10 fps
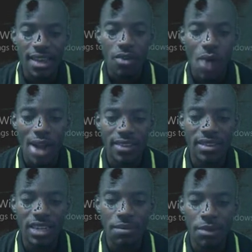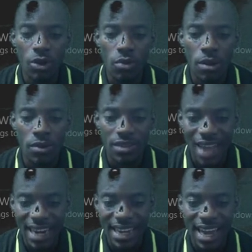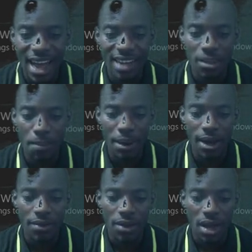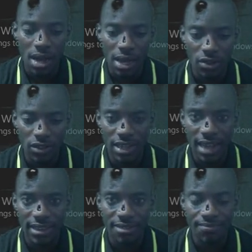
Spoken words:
while the 3 below will stand here as the power. Can you see that?